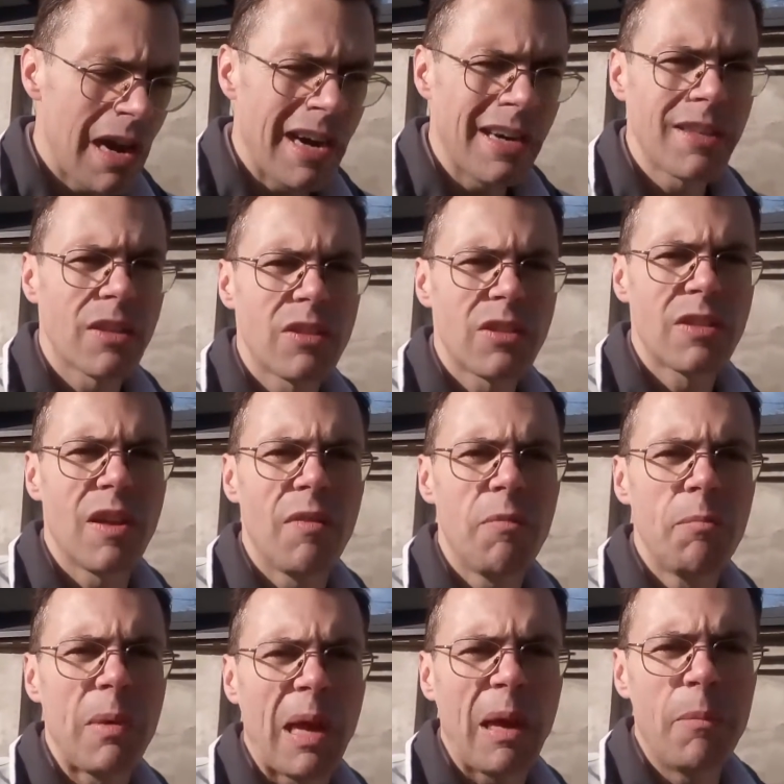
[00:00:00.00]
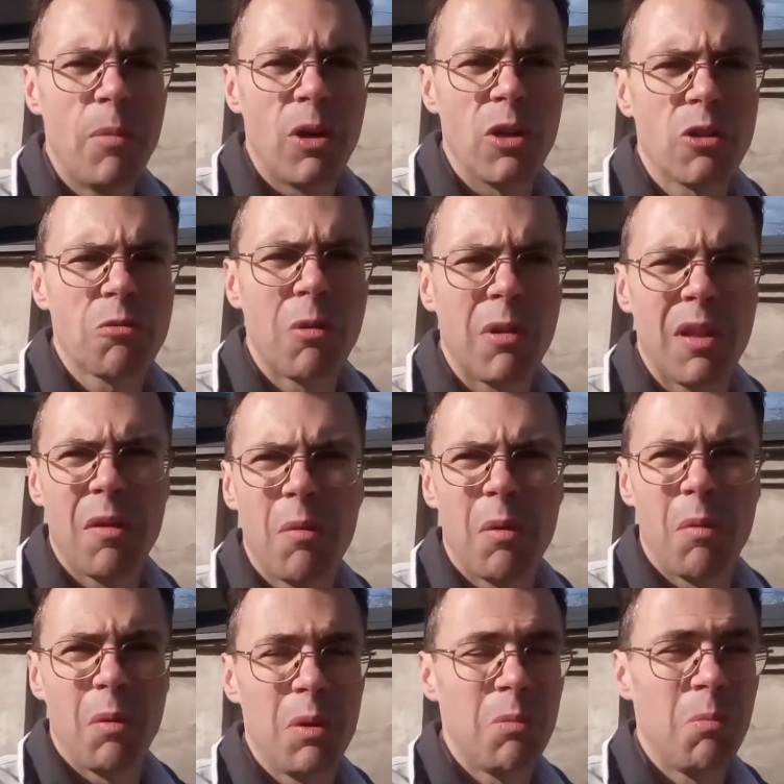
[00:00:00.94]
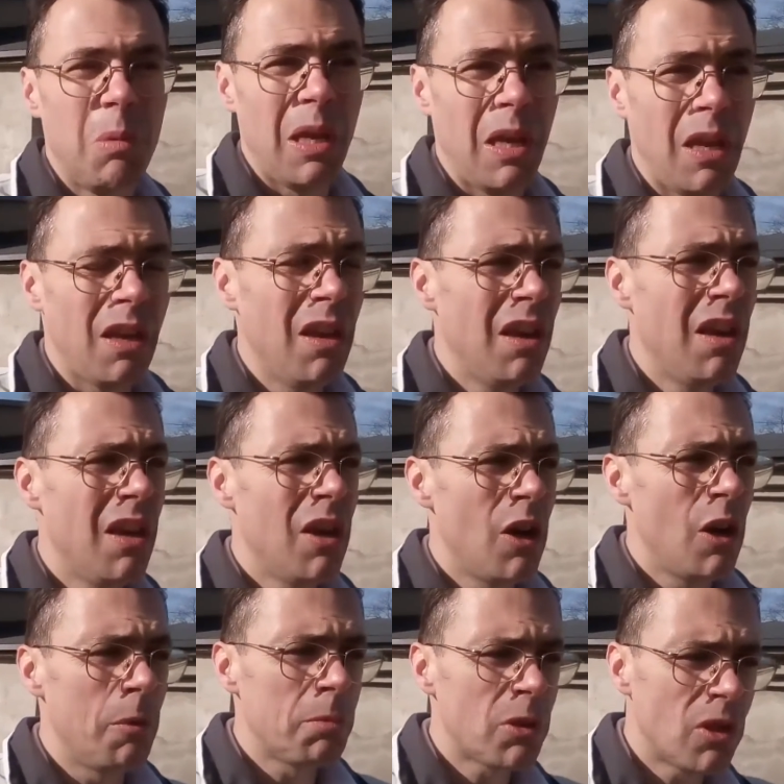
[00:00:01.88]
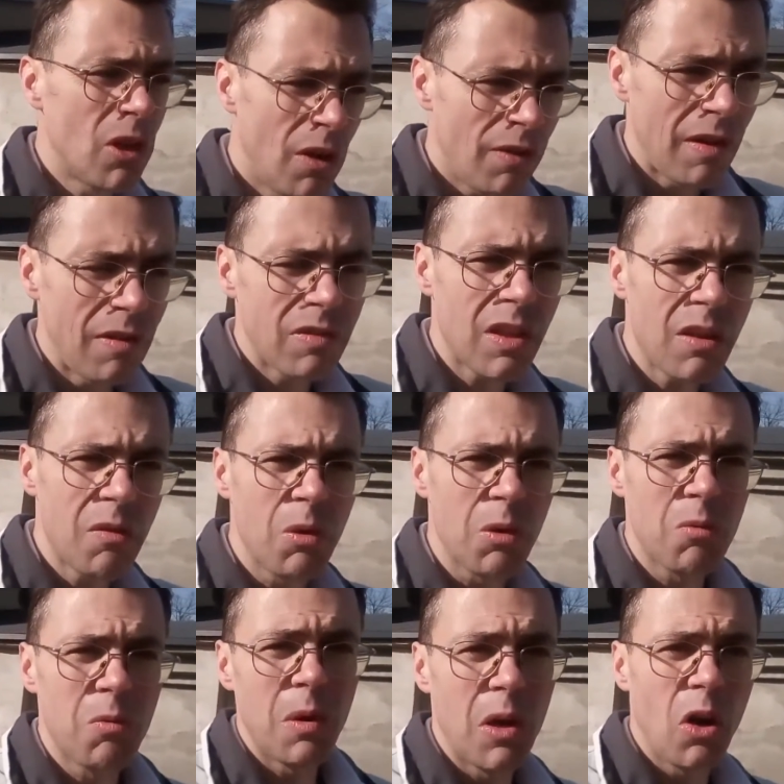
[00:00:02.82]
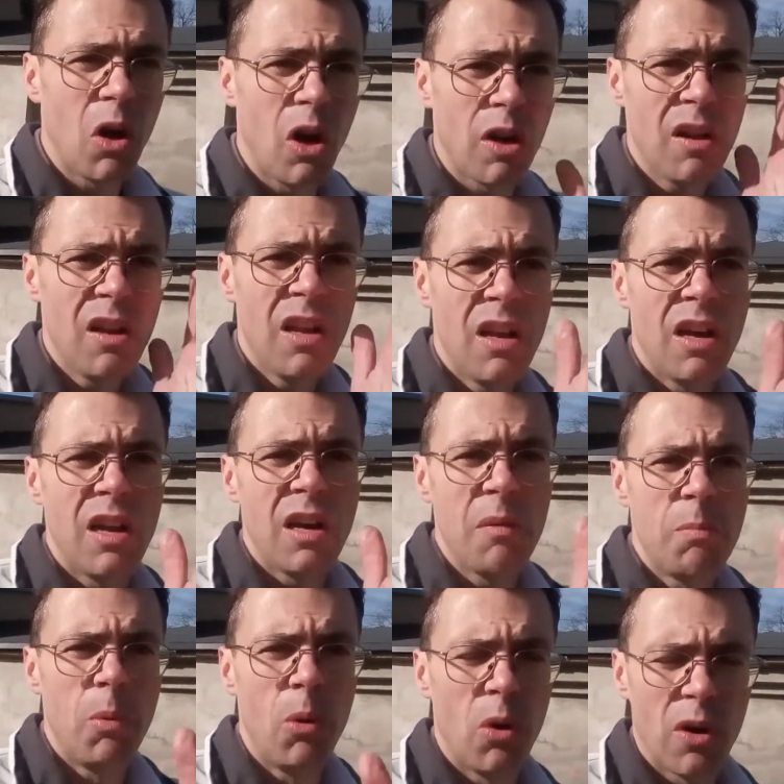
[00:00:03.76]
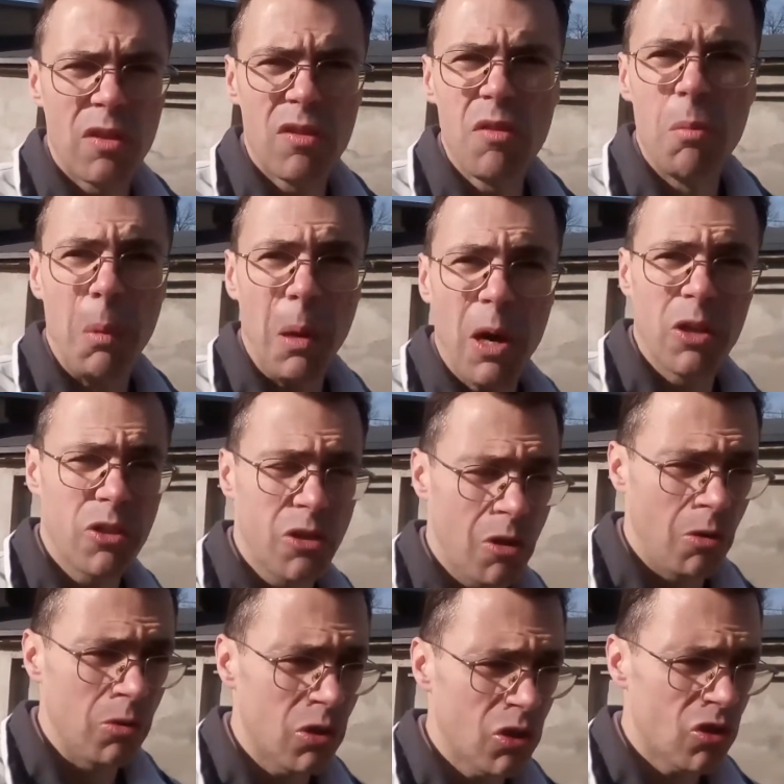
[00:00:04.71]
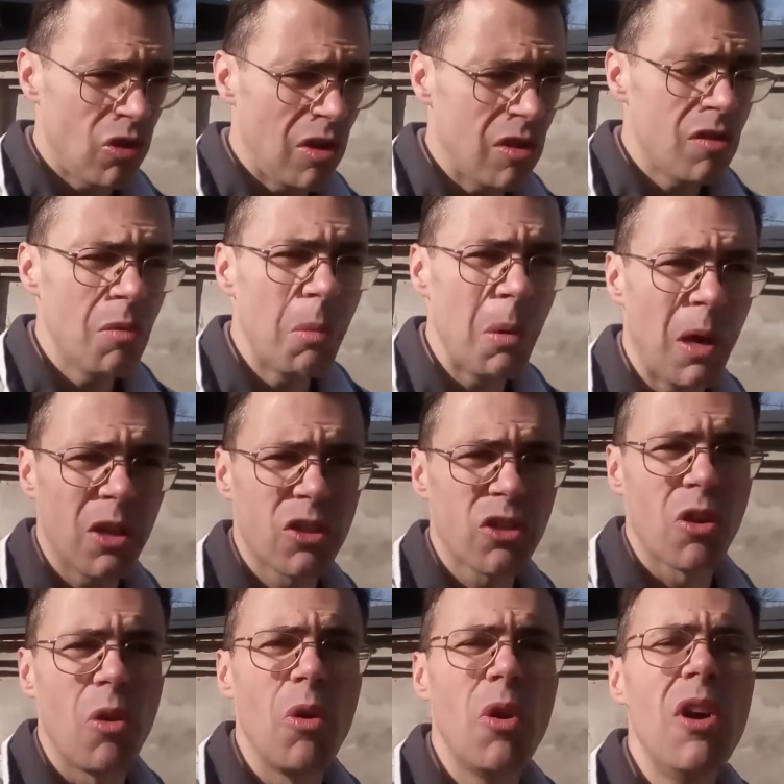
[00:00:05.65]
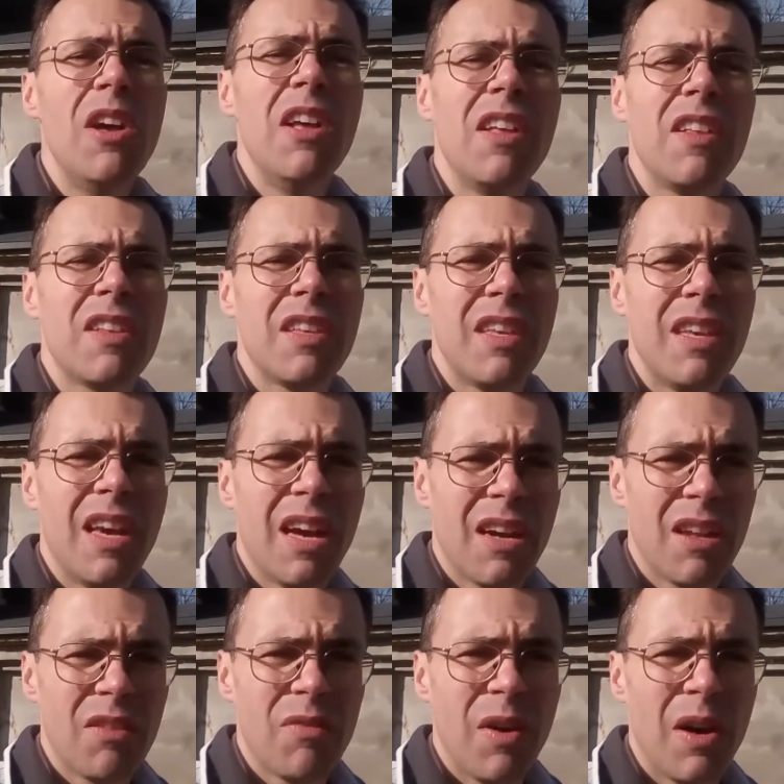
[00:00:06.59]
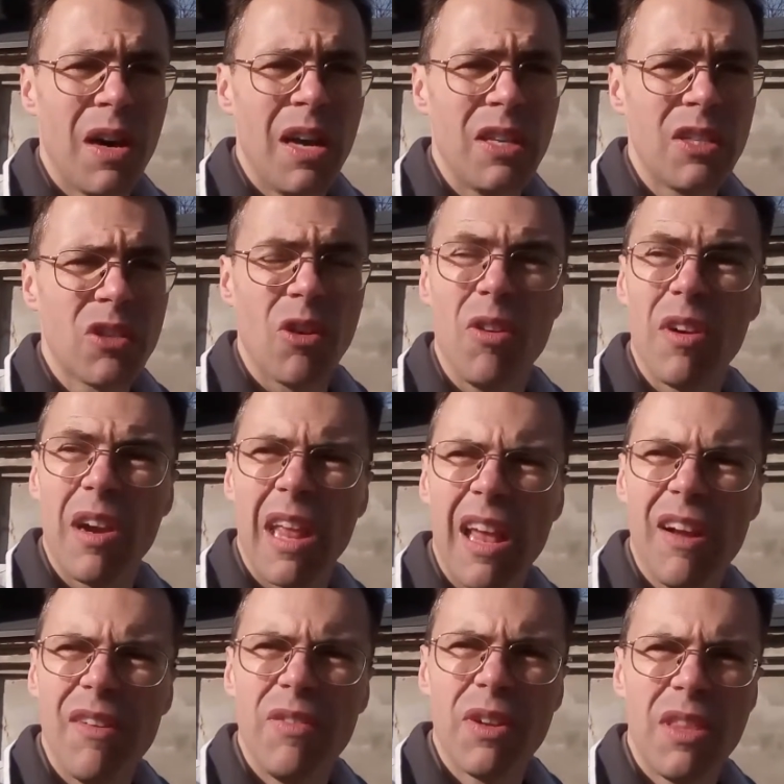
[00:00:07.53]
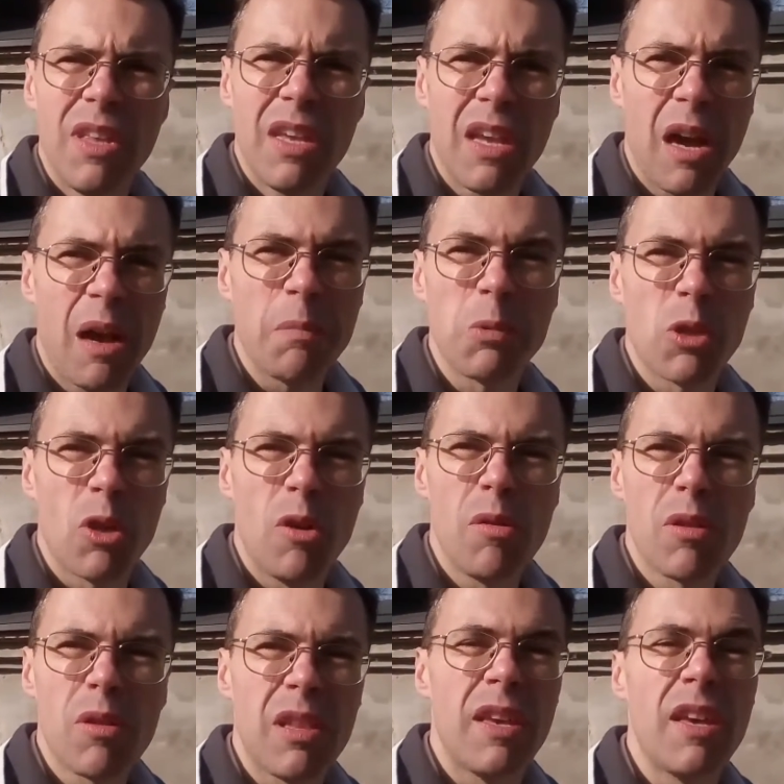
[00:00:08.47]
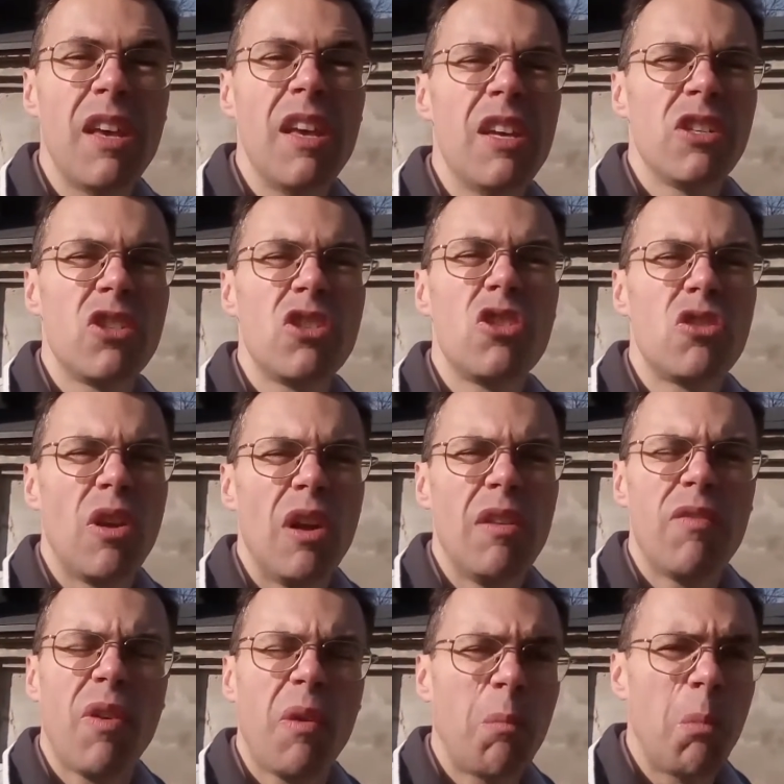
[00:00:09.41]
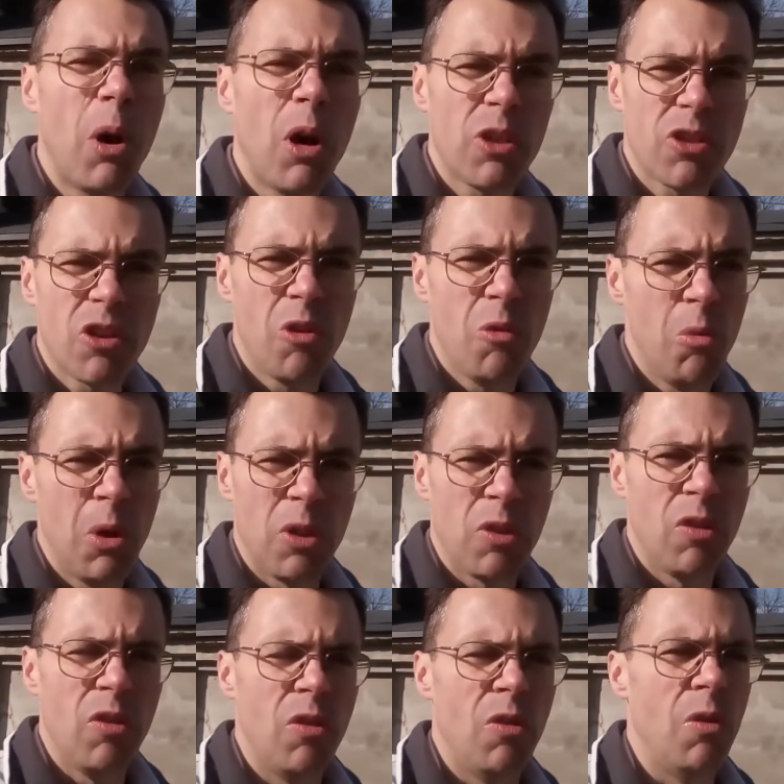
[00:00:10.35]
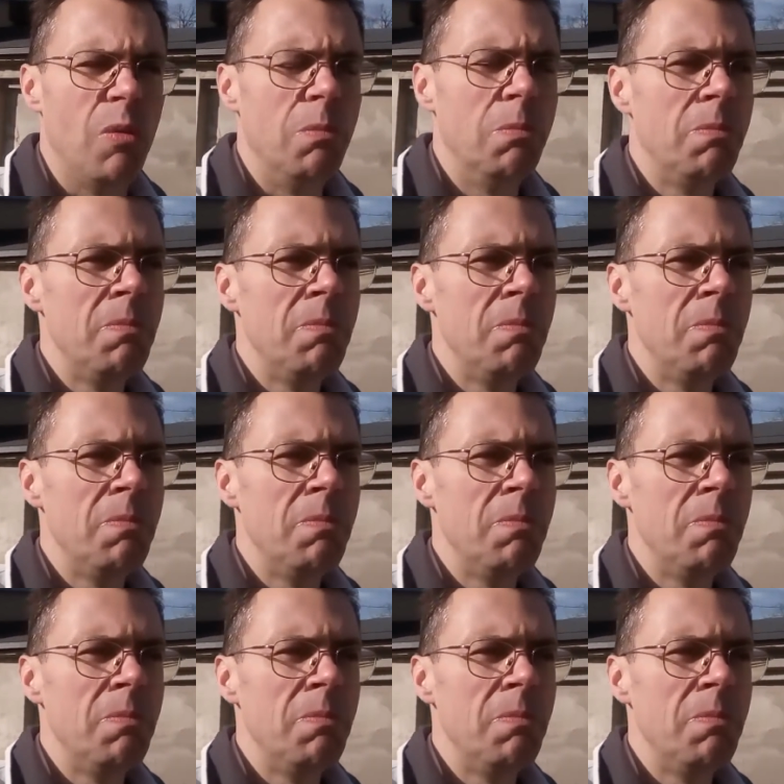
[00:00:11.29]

other staff members when they were with me. Observe everything what went on report it to Moscow, straight to Moscow. Get advice on everything, absolutely, straight from Moscow what to do